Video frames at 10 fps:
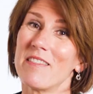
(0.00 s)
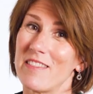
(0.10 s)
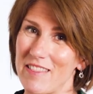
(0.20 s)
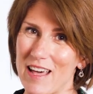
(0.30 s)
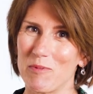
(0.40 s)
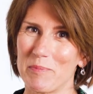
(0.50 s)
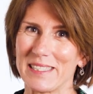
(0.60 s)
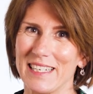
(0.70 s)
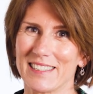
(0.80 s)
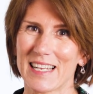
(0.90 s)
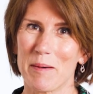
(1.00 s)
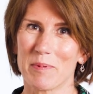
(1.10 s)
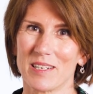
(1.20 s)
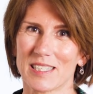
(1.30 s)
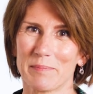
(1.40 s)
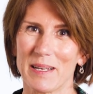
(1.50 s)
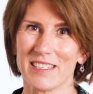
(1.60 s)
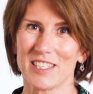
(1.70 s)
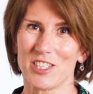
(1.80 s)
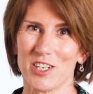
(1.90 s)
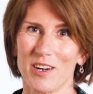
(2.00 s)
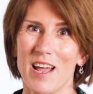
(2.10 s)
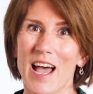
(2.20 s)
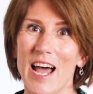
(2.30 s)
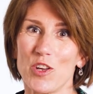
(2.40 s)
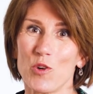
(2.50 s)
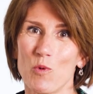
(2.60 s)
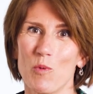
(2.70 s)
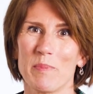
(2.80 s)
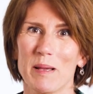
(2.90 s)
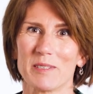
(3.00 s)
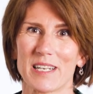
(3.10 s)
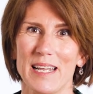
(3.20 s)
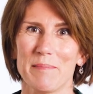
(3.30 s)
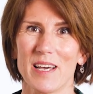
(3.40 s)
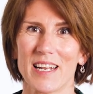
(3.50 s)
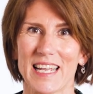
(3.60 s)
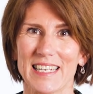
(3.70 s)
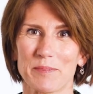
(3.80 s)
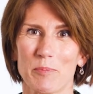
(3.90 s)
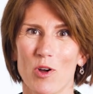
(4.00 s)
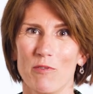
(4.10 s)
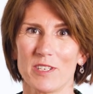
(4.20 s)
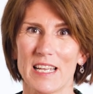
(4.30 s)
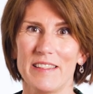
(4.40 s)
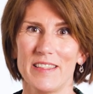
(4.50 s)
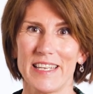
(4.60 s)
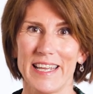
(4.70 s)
then that will be seen as capital expenditure and you won't be able to claim that against profit in the